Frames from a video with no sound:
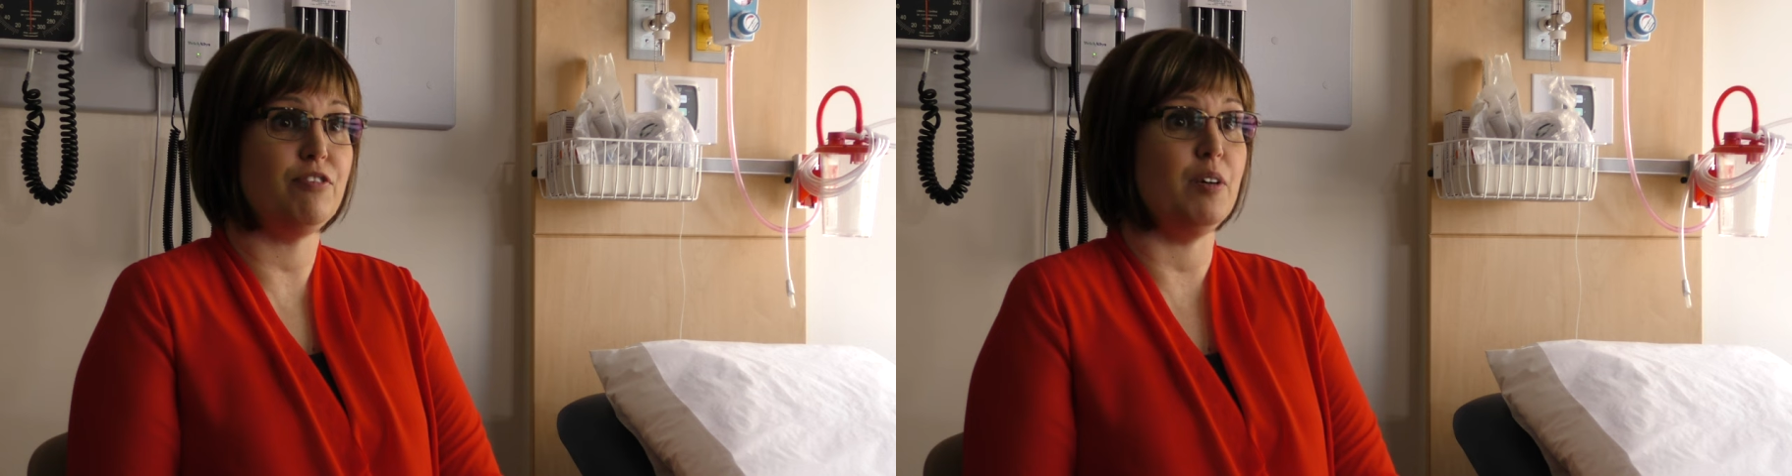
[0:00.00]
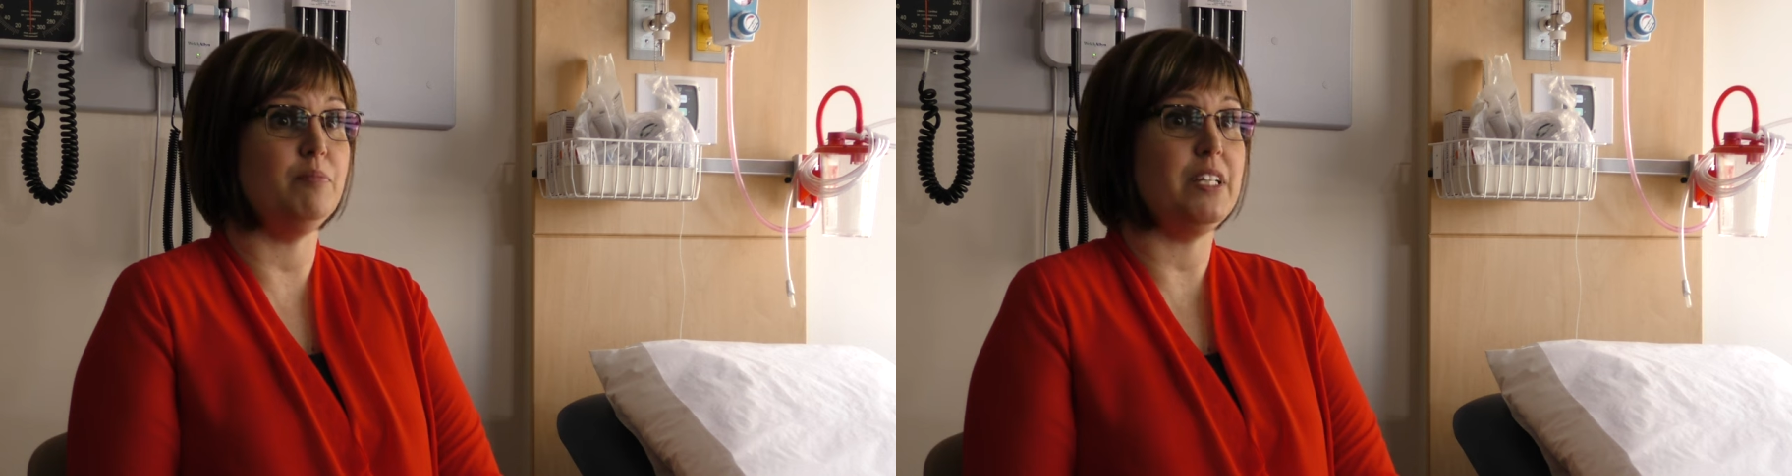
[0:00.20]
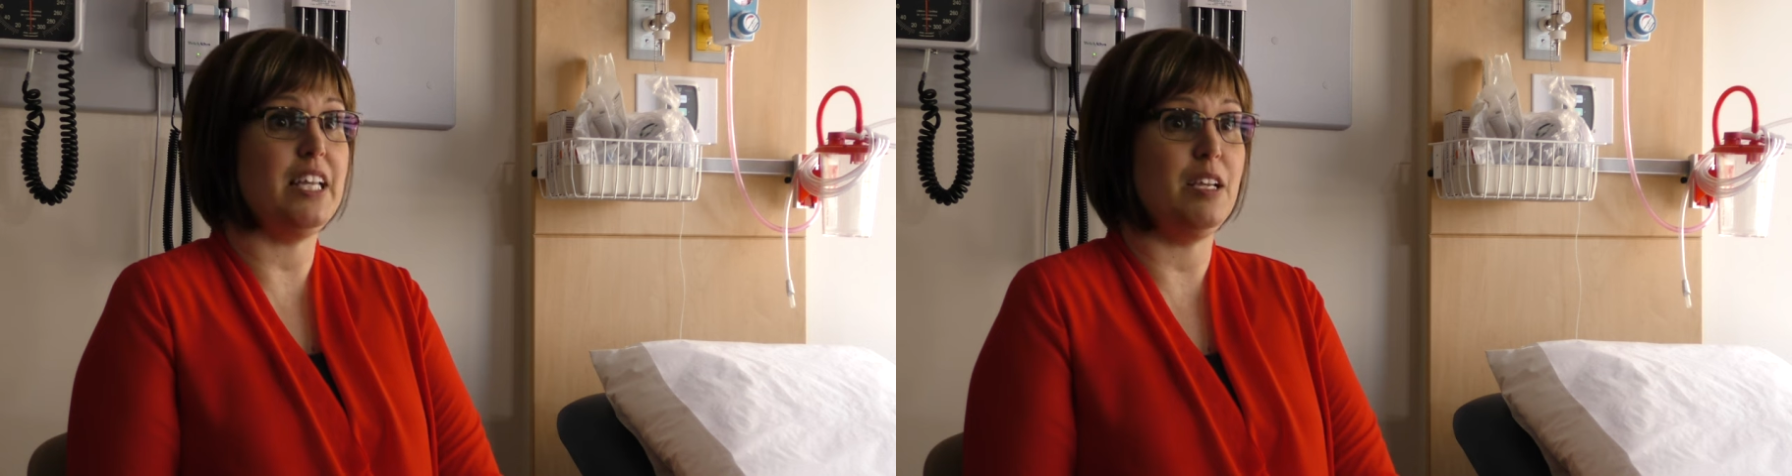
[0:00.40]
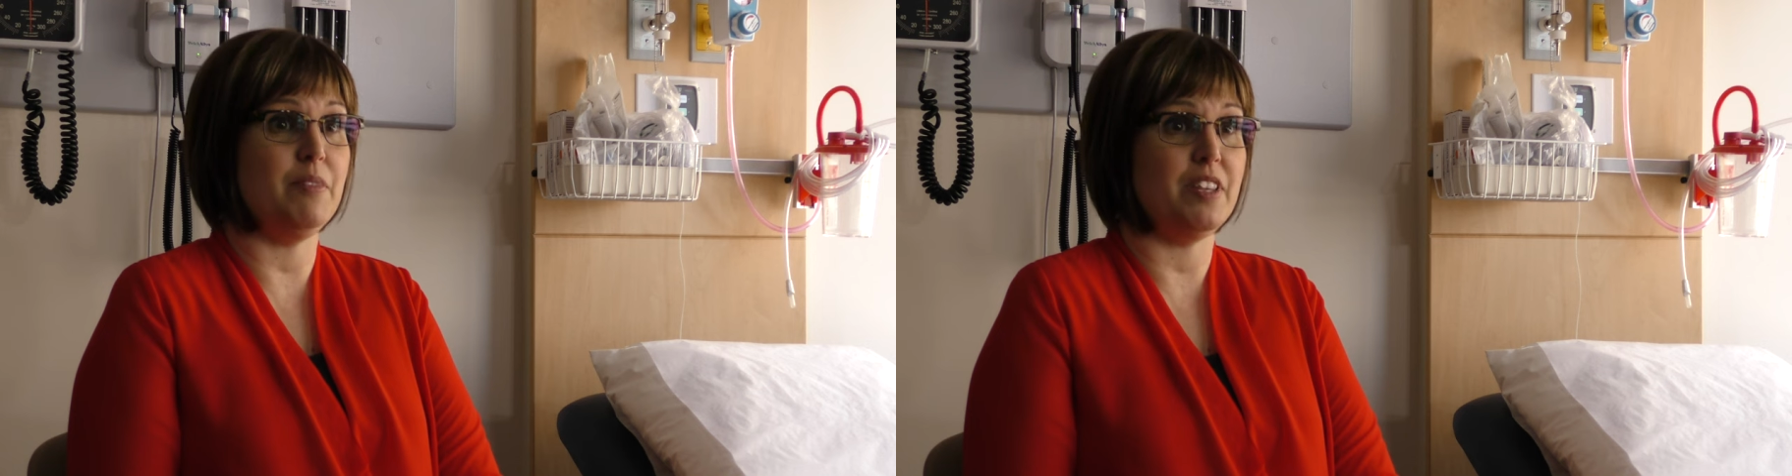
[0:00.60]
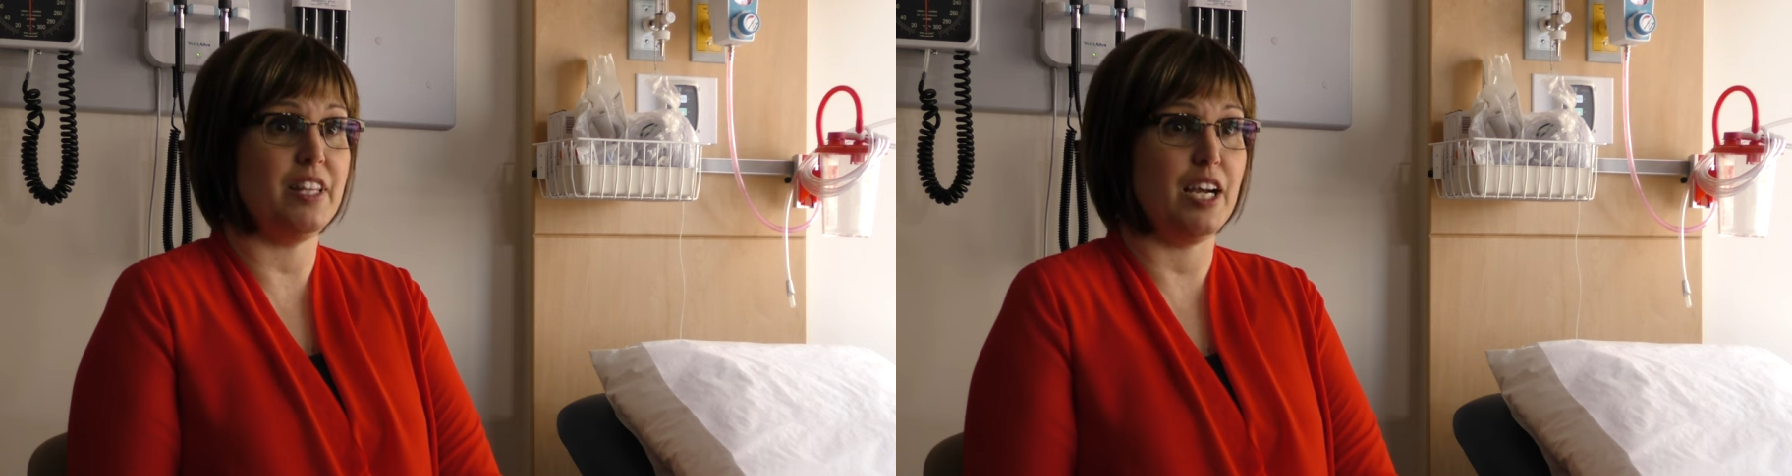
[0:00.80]
from the
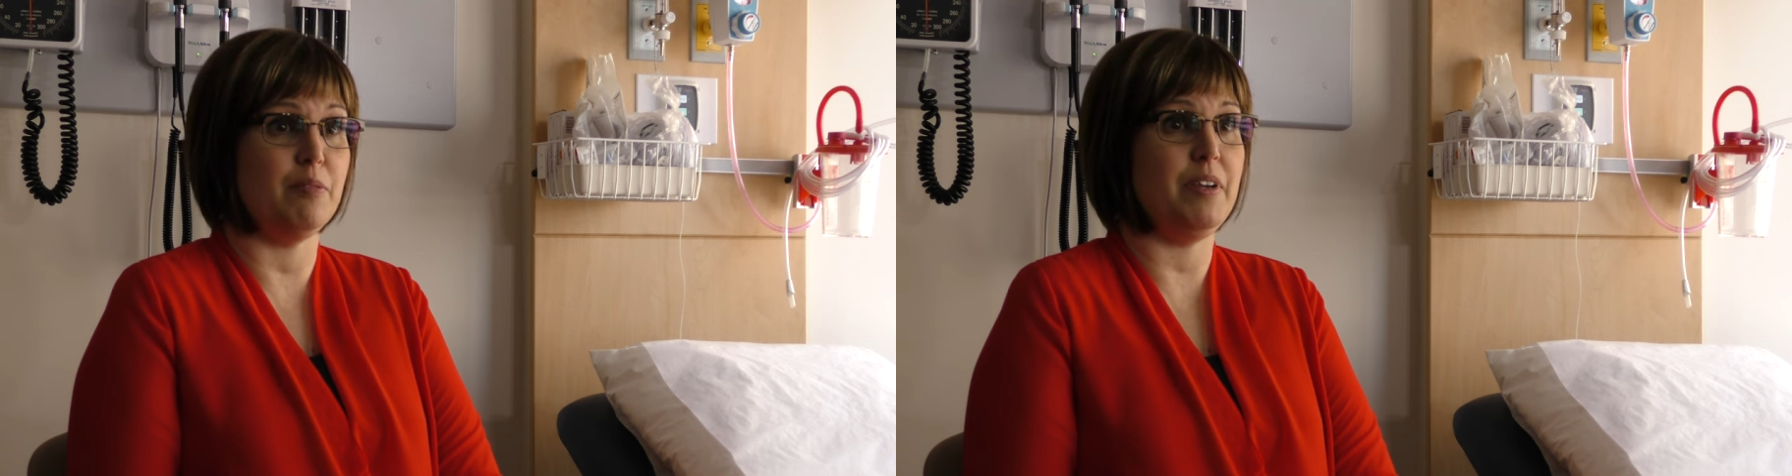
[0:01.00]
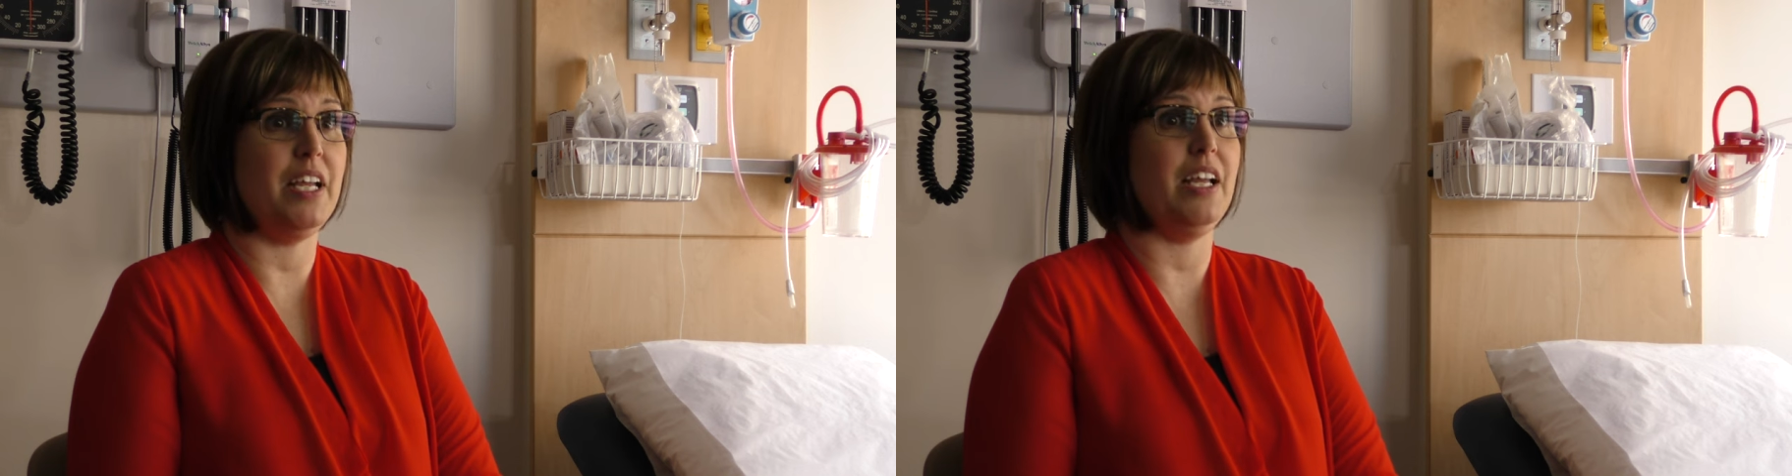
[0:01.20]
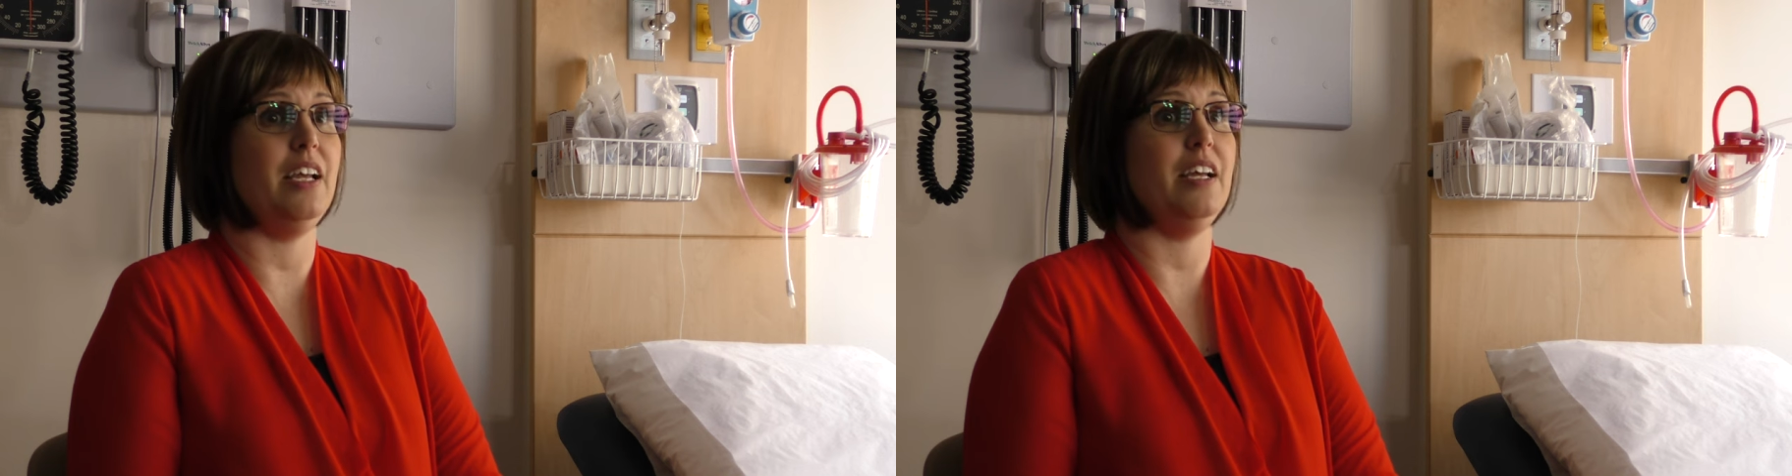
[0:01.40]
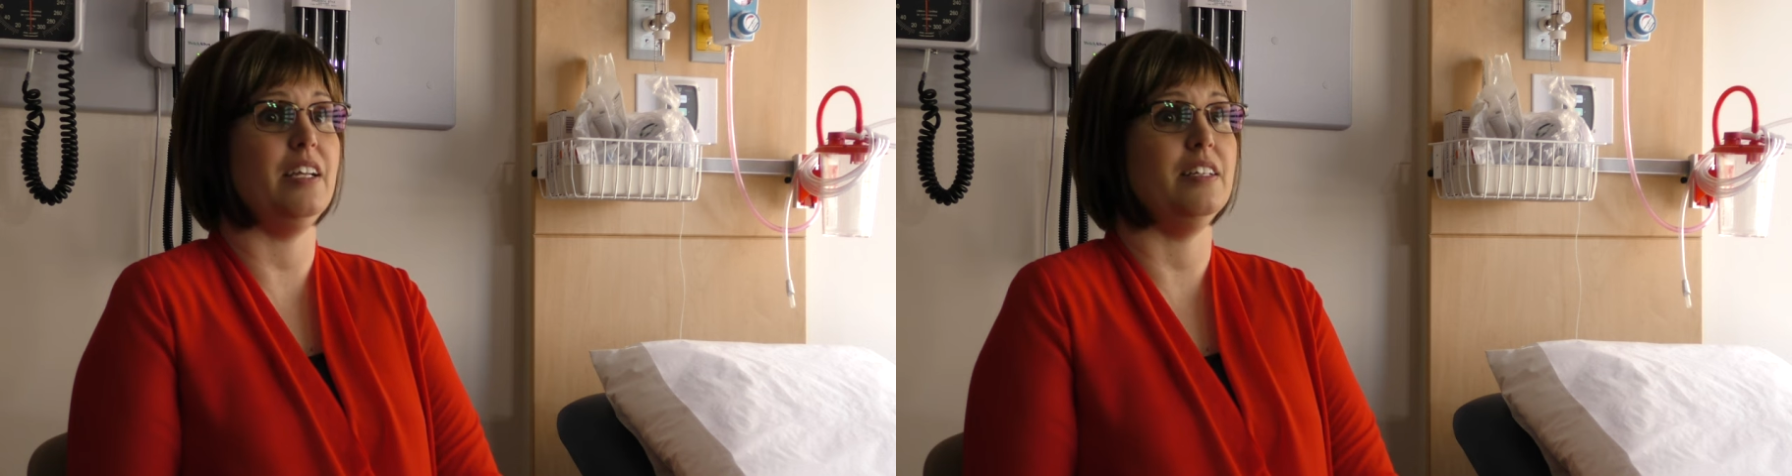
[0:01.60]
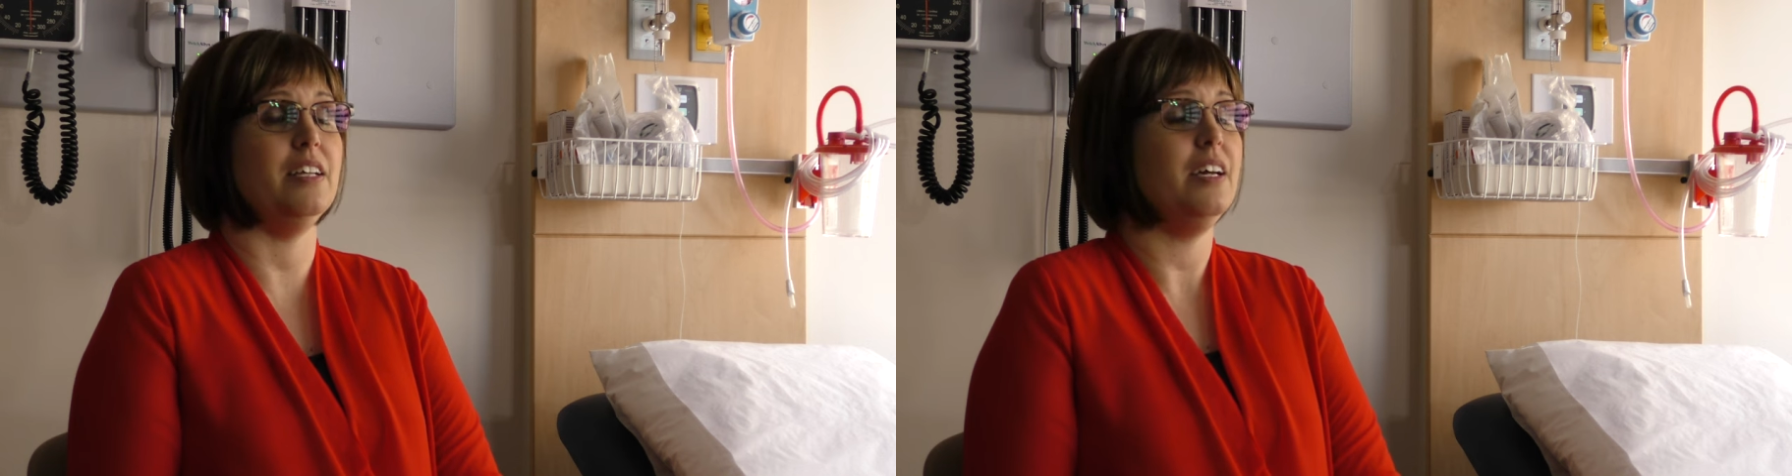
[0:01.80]
chemotherapy, and